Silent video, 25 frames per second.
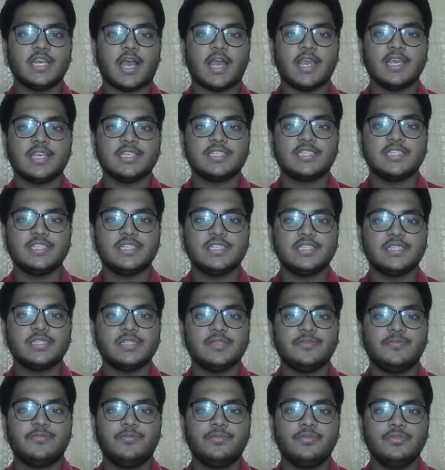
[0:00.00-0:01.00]
I R C T
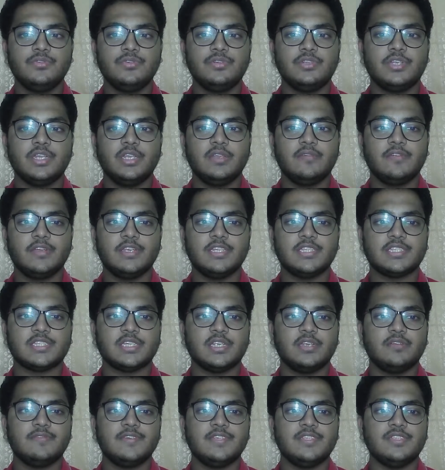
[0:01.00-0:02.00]
C food delivery
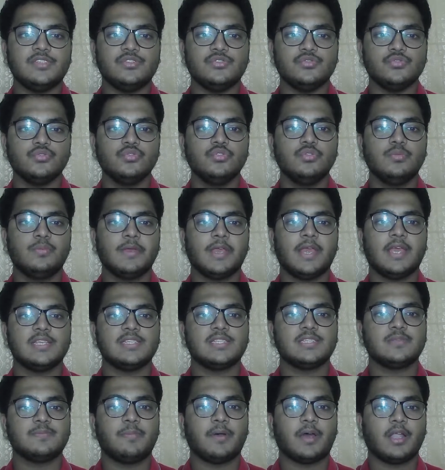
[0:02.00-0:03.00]
service Zoop
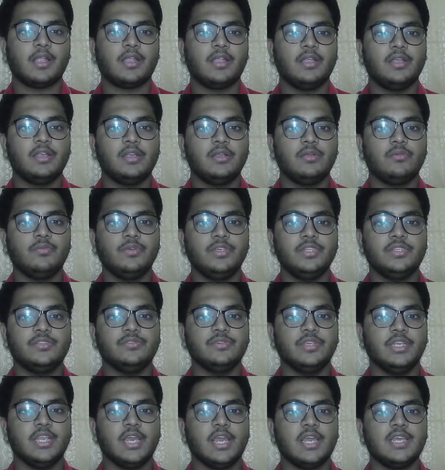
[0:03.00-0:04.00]
has partnered with
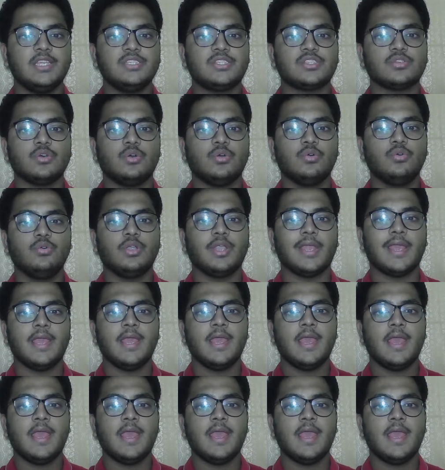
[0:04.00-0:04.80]
Reliance's own